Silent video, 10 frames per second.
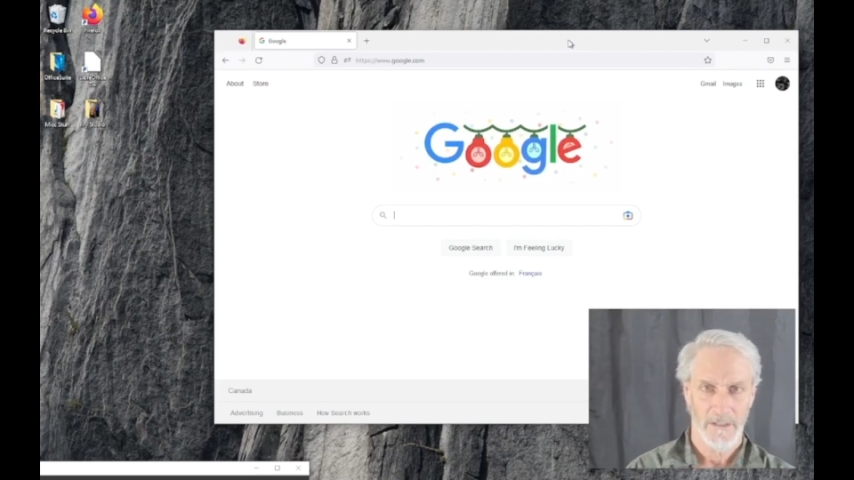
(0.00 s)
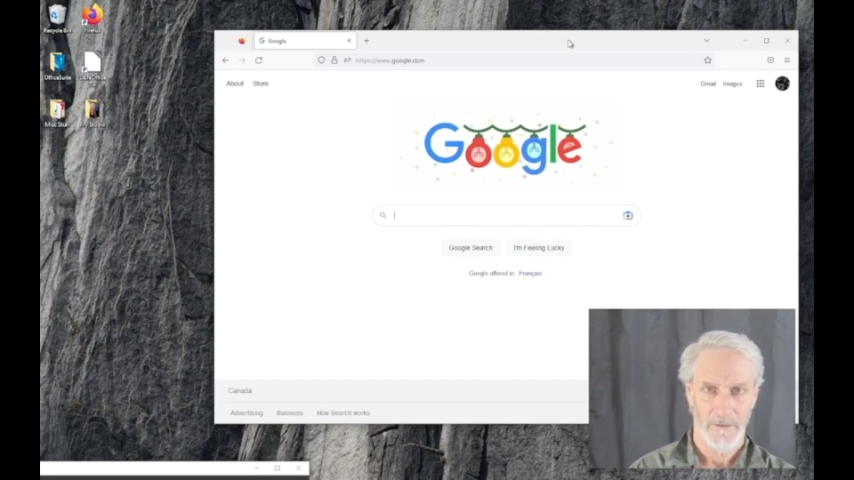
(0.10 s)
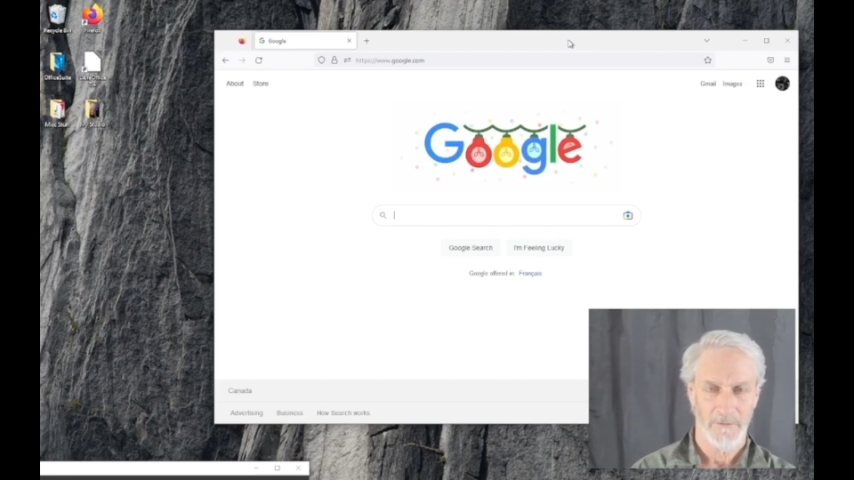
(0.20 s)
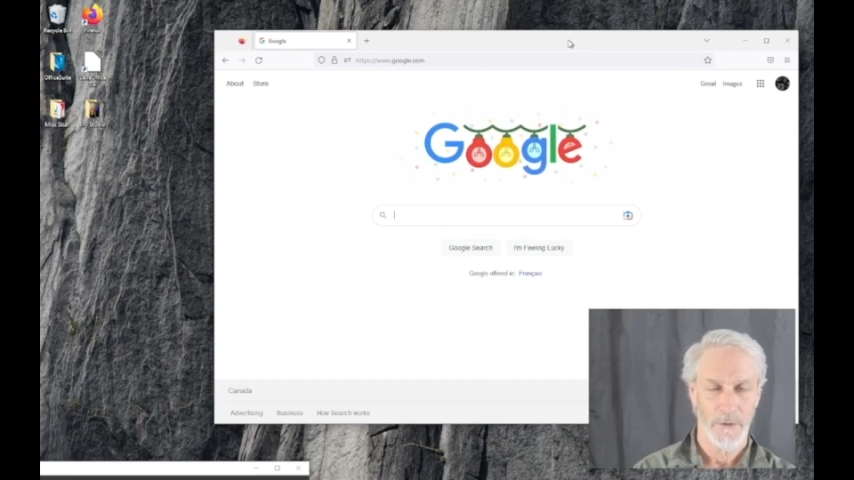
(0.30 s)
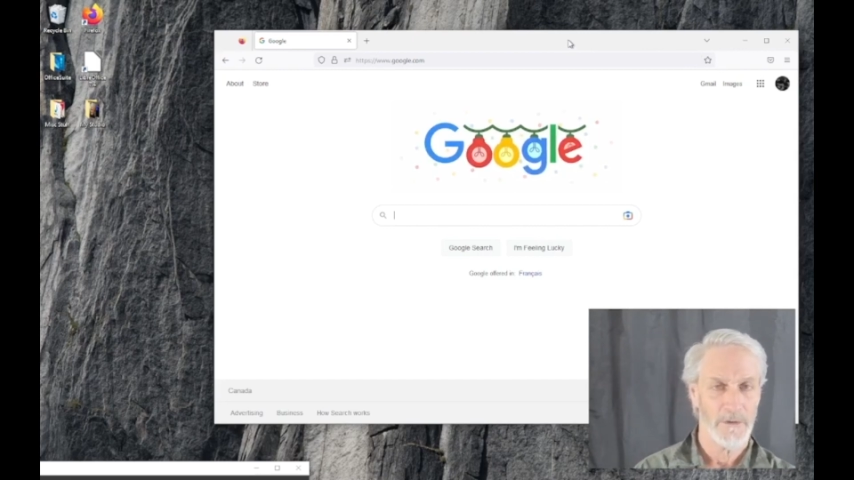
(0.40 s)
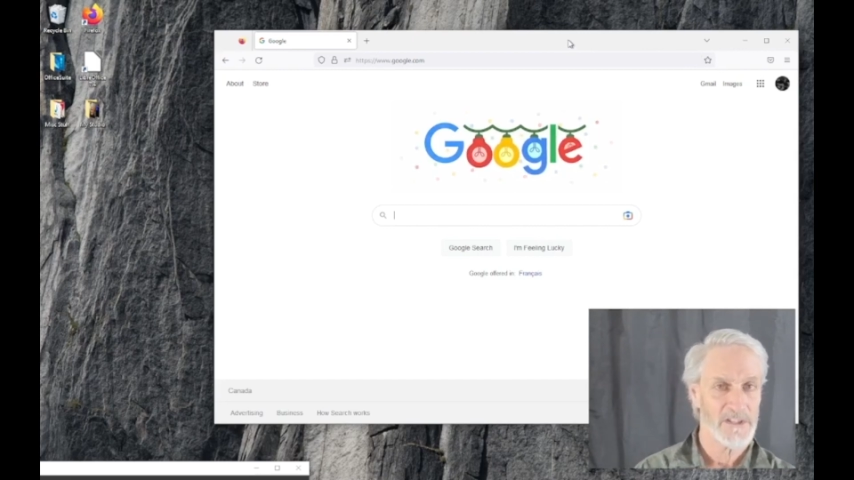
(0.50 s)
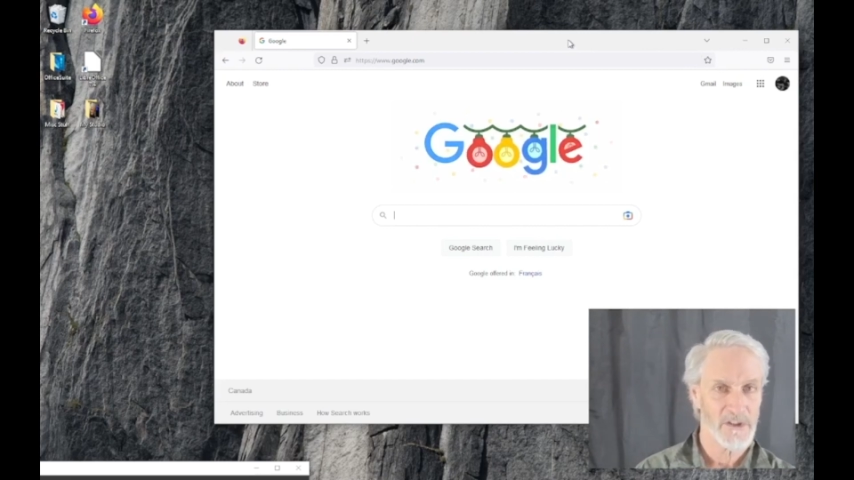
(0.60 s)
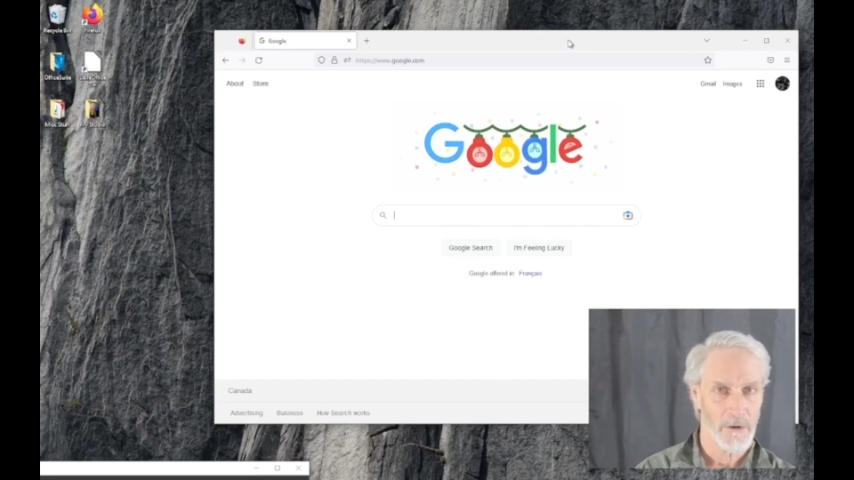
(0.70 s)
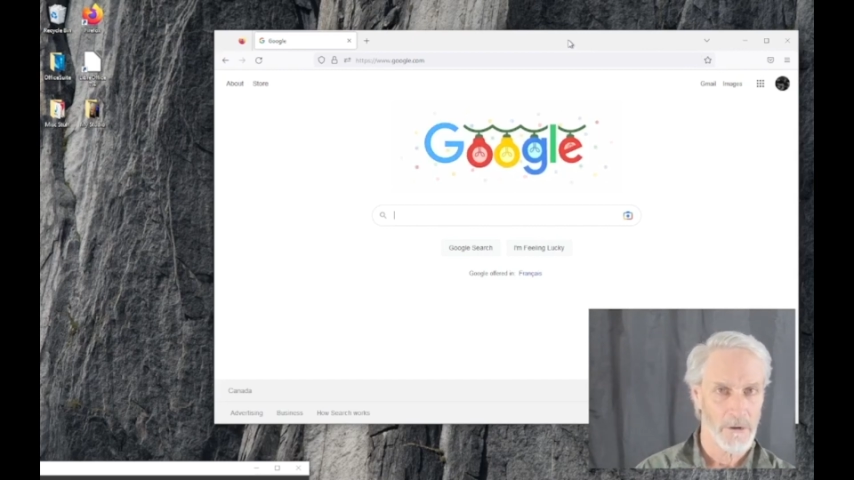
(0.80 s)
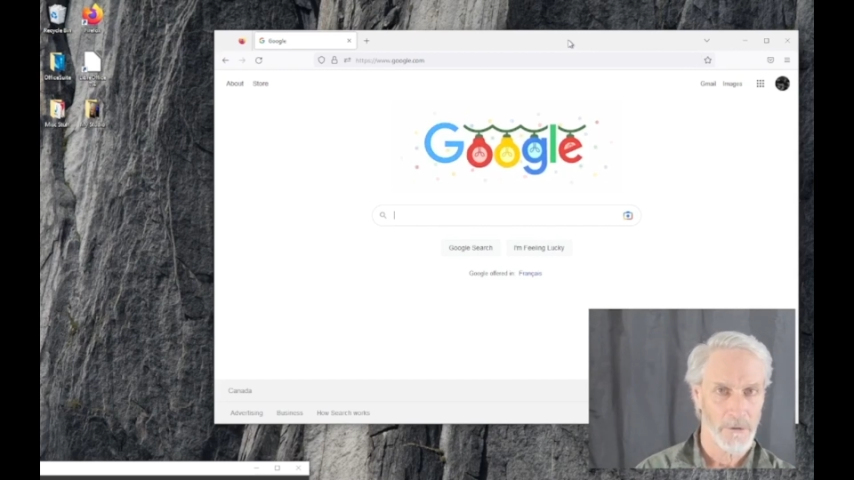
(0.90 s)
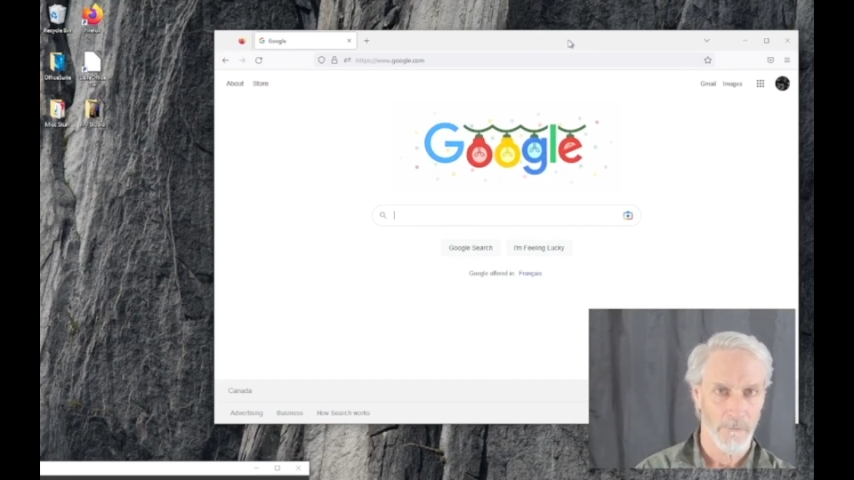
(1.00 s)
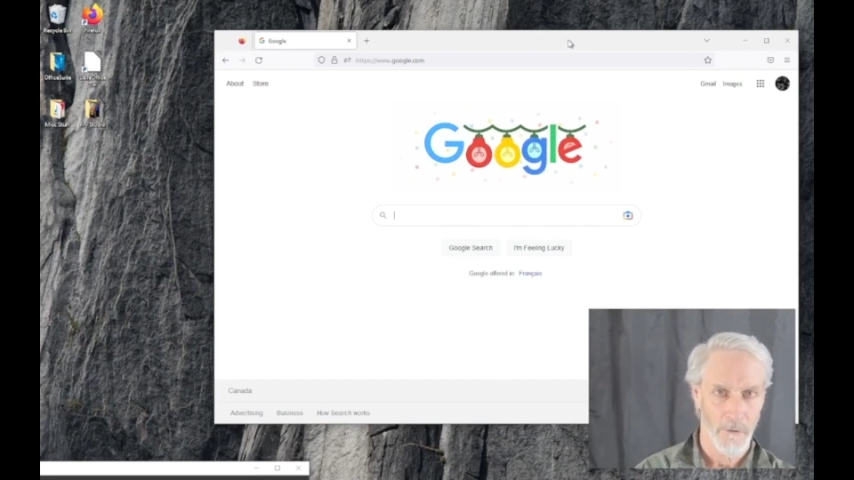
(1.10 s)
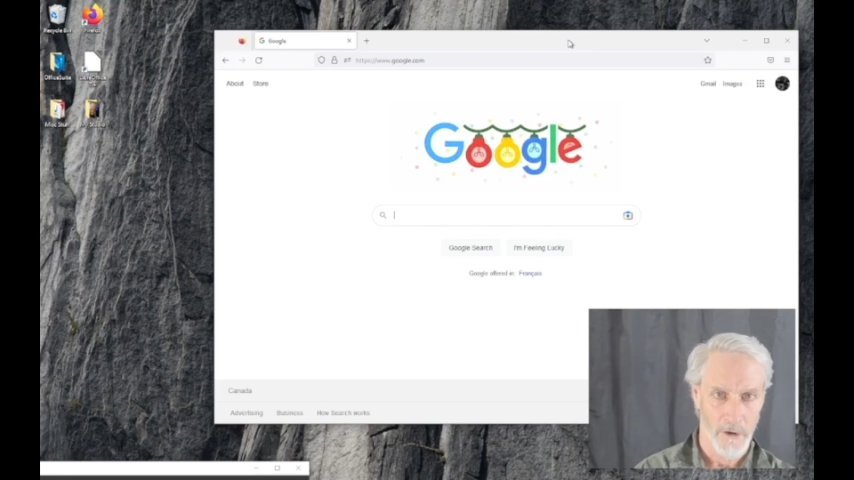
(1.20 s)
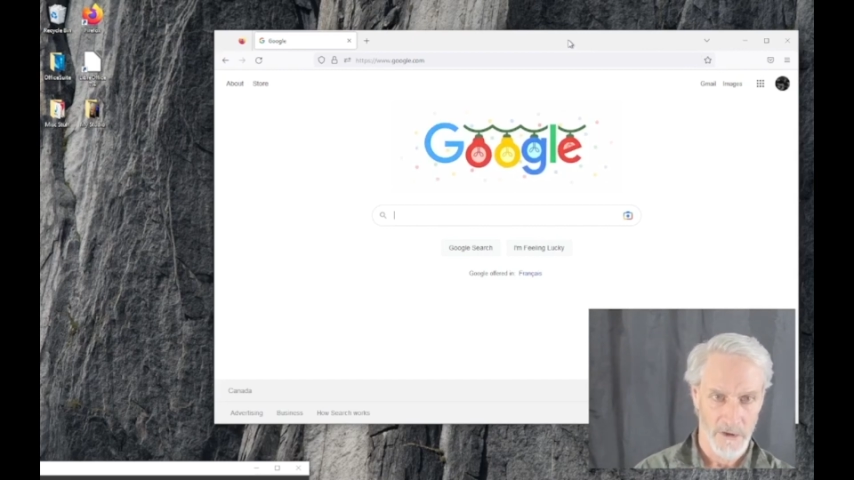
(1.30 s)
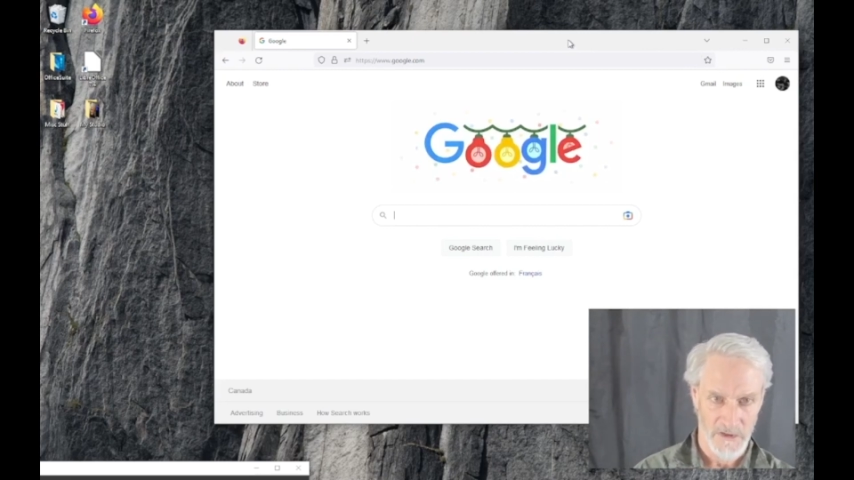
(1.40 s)
if you install the
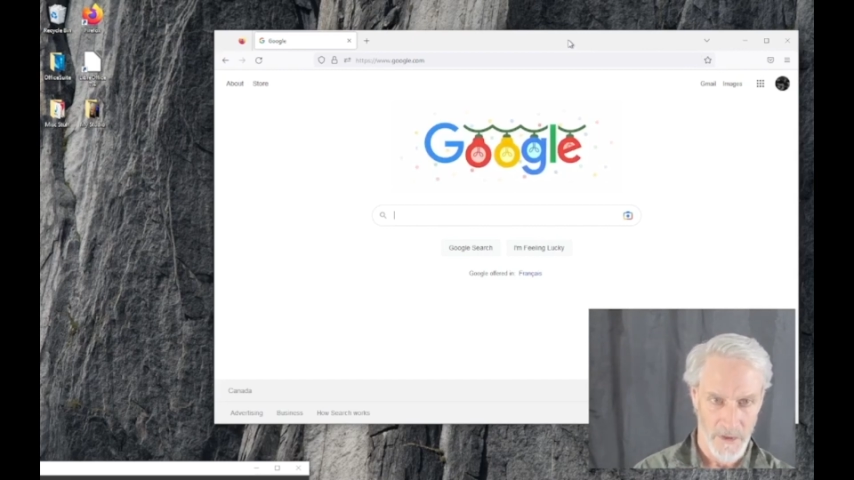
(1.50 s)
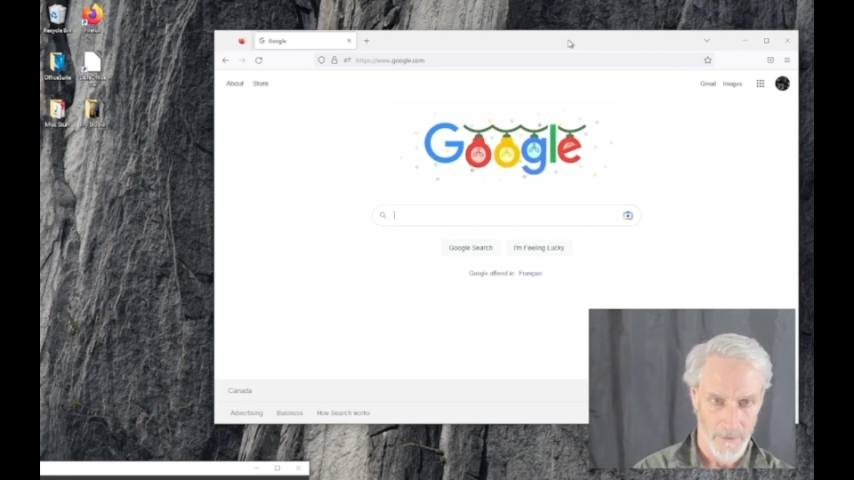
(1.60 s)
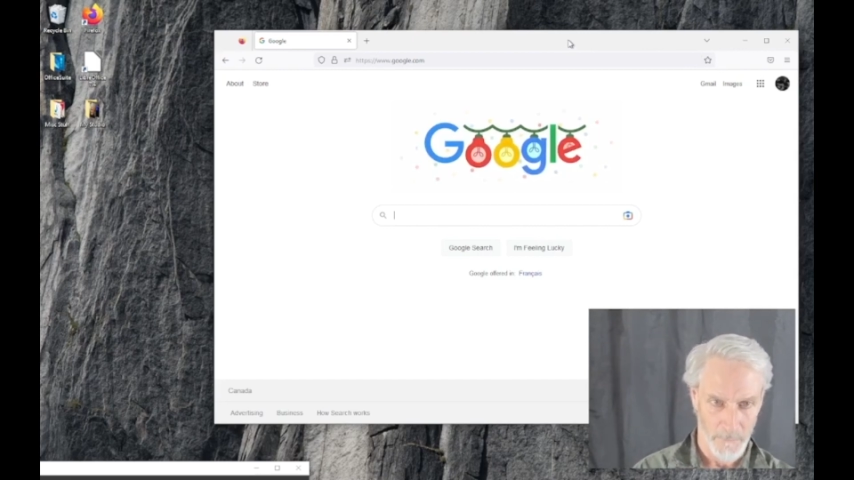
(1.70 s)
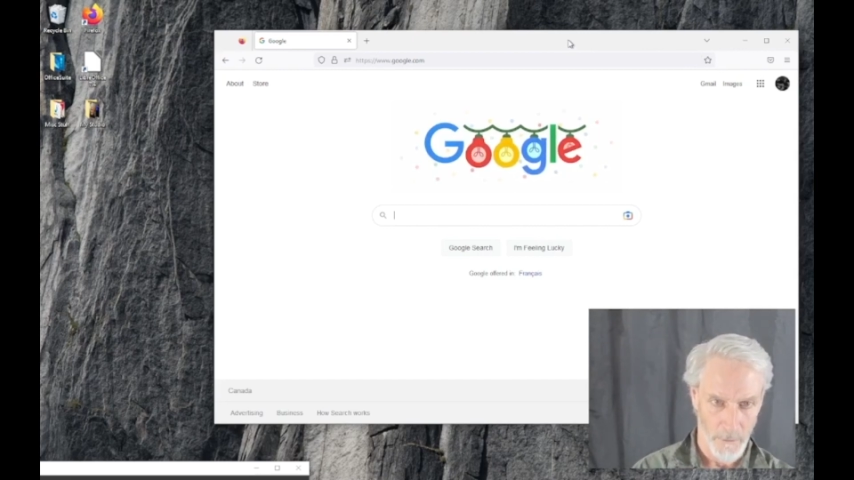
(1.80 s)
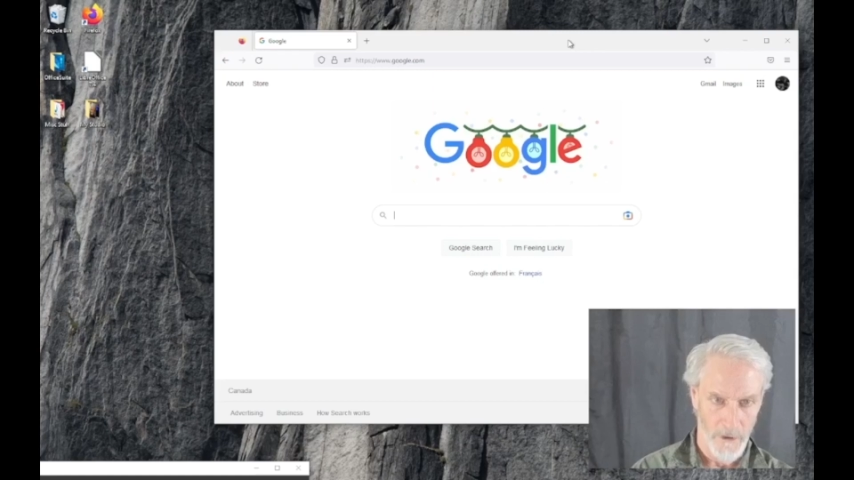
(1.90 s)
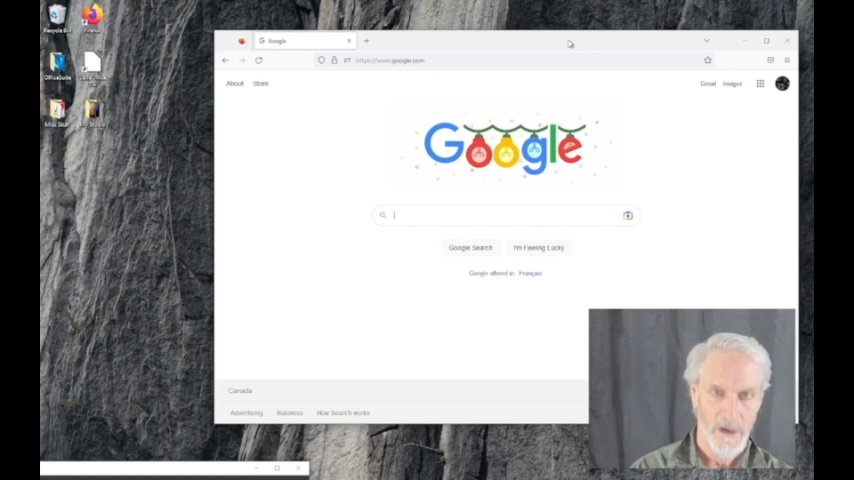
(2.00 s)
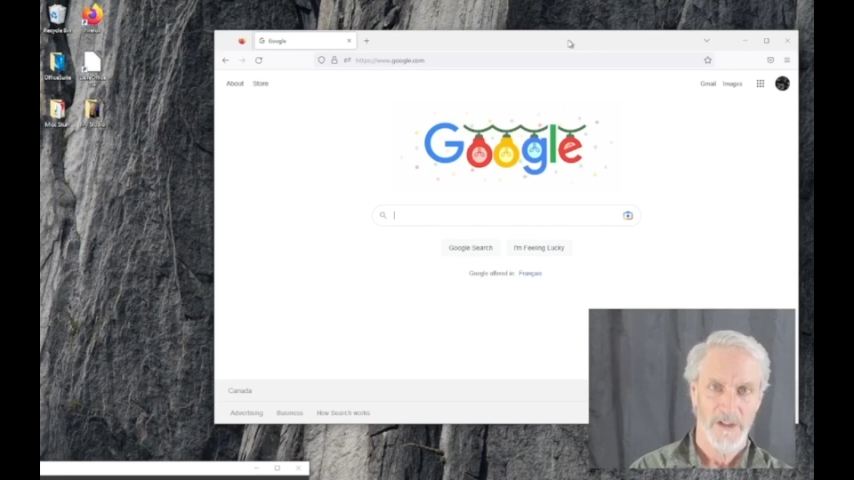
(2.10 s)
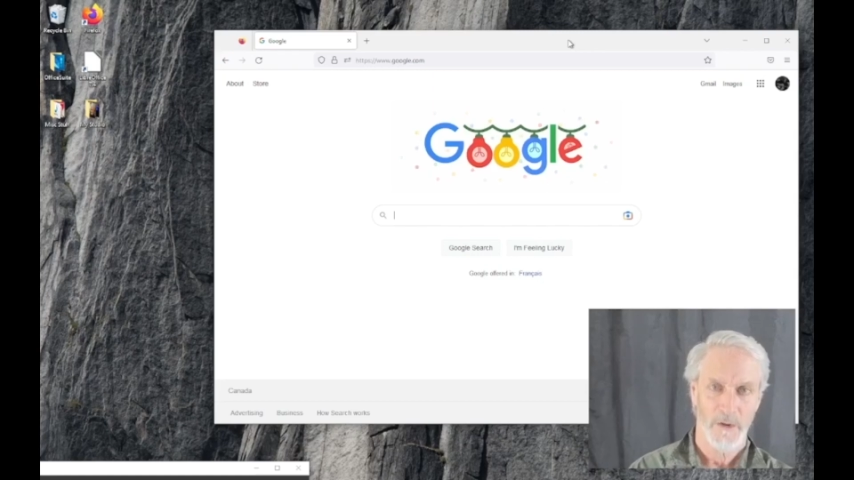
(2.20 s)
wrong software.